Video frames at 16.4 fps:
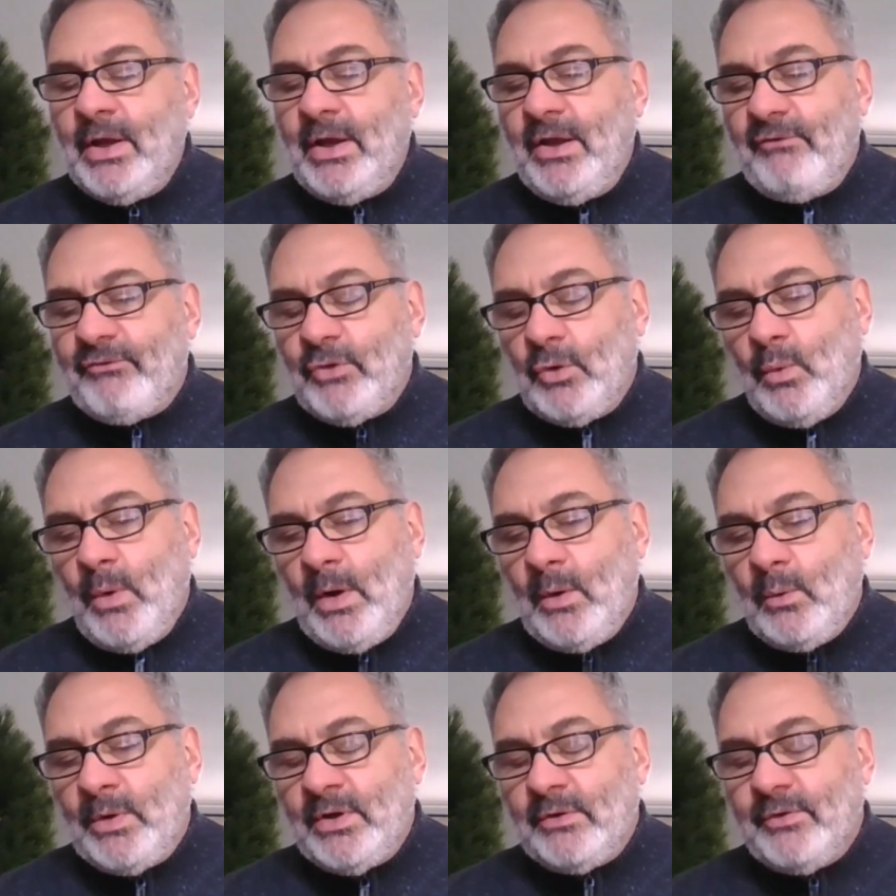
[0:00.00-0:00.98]
if you
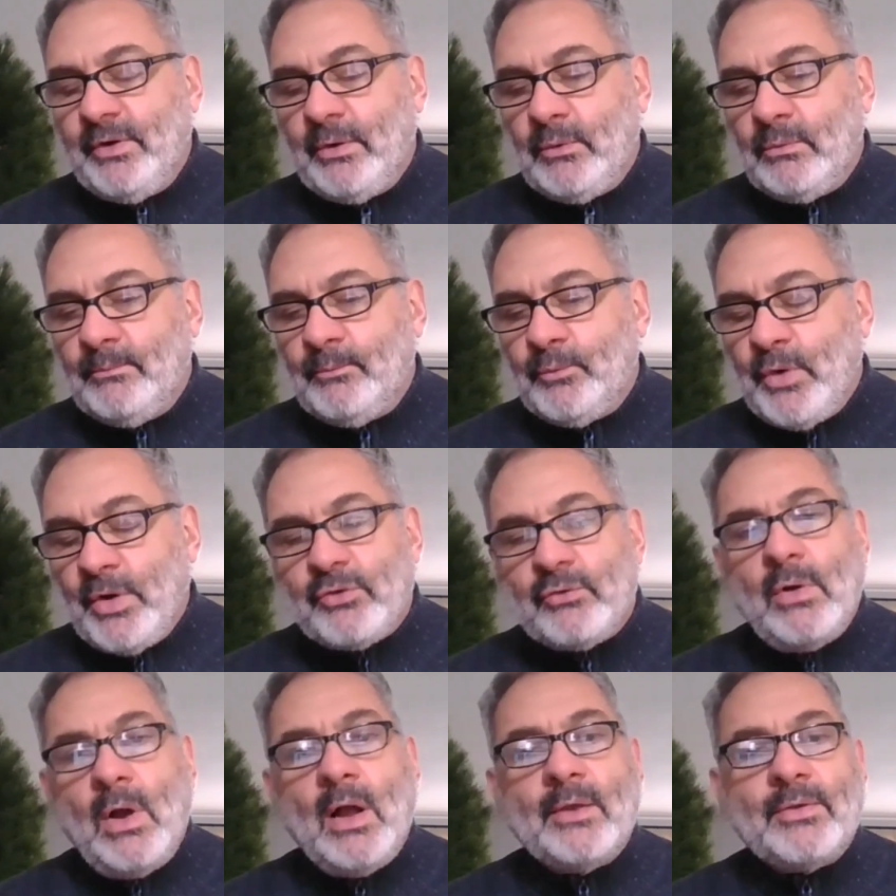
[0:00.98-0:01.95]
went into their
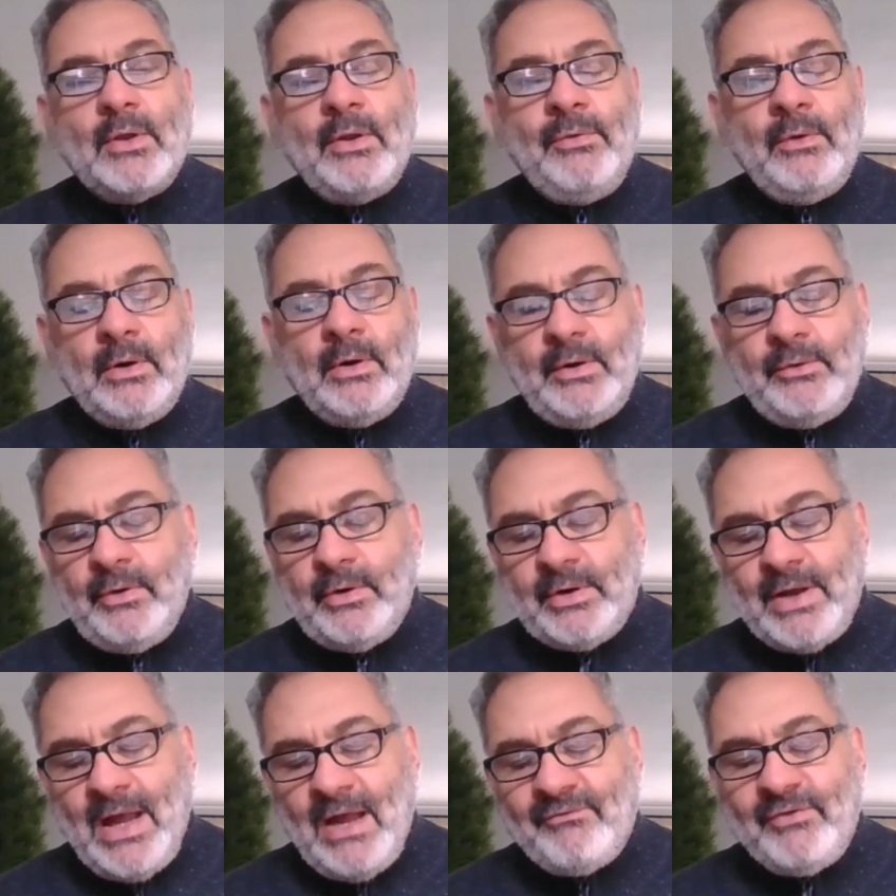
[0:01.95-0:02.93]
restaurants, in their
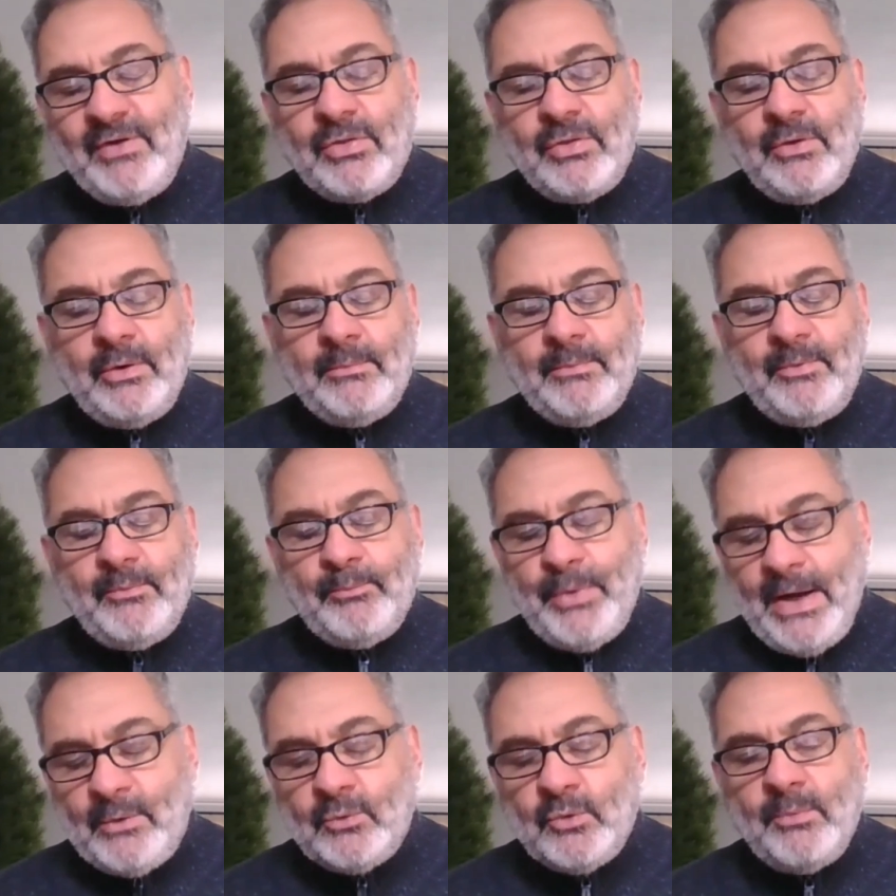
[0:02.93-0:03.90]
cafes, in their
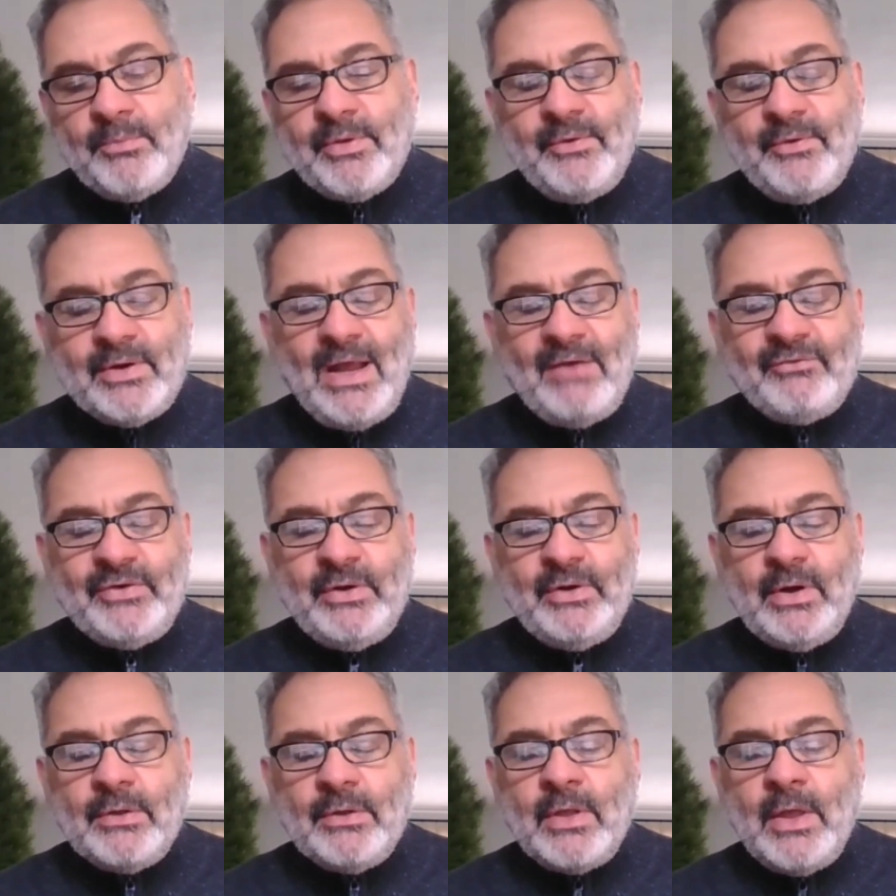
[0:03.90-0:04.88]
break rooms, in their
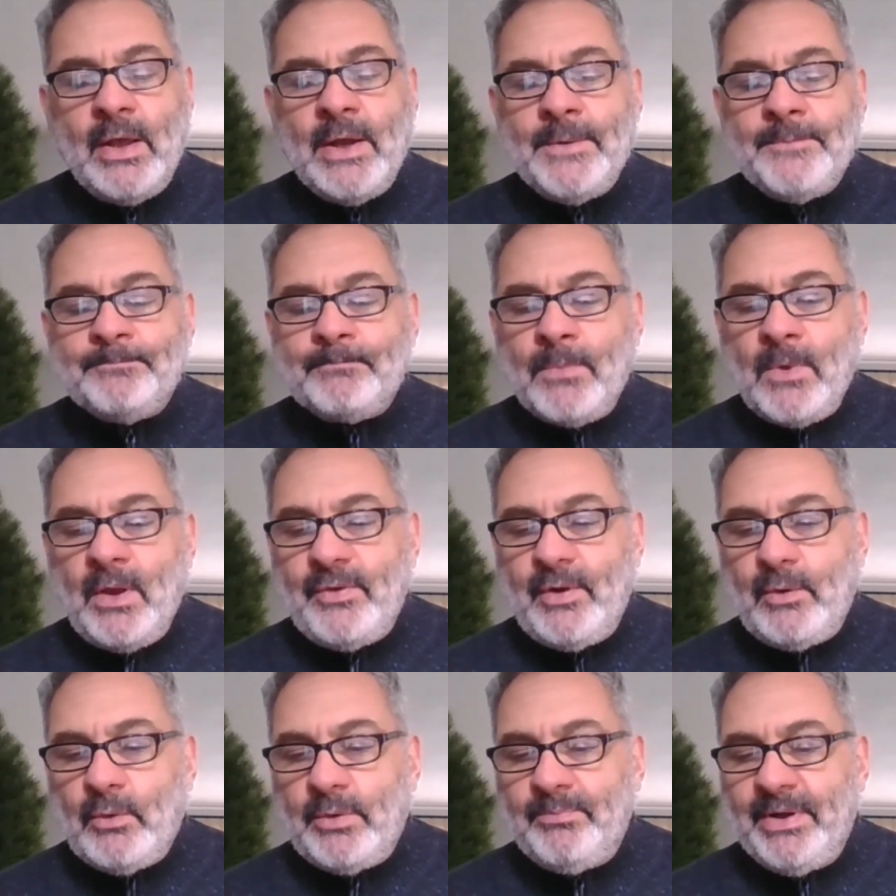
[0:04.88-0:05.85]
cafeterias,
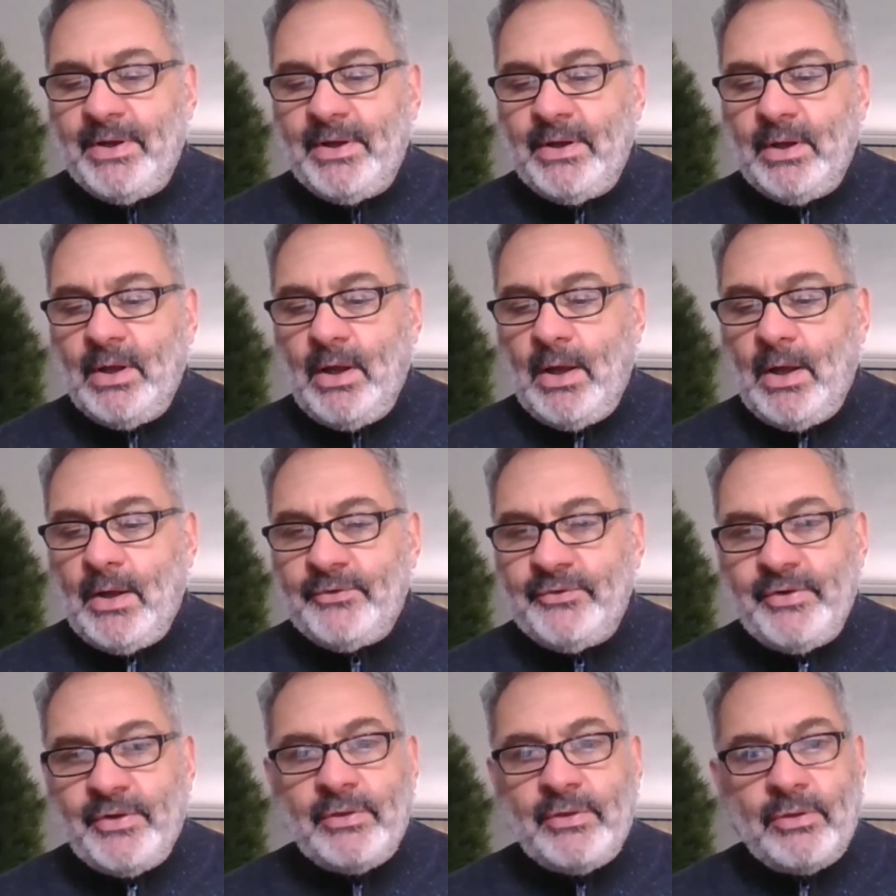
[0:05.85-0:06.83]
there would be
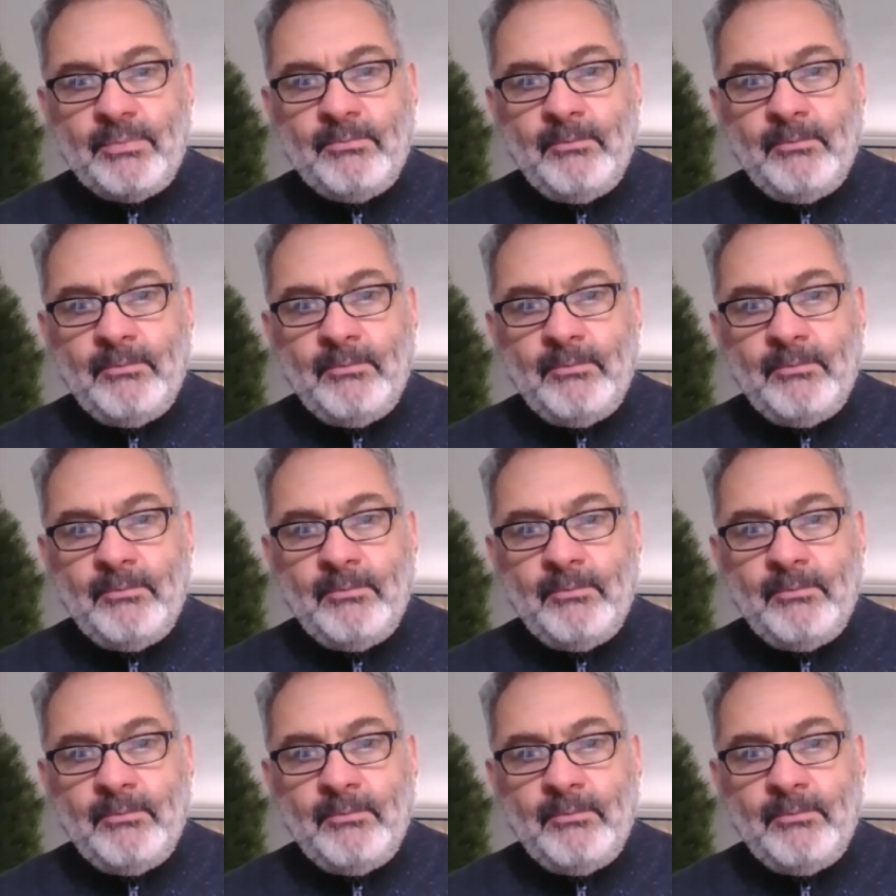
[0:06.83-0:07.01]
distance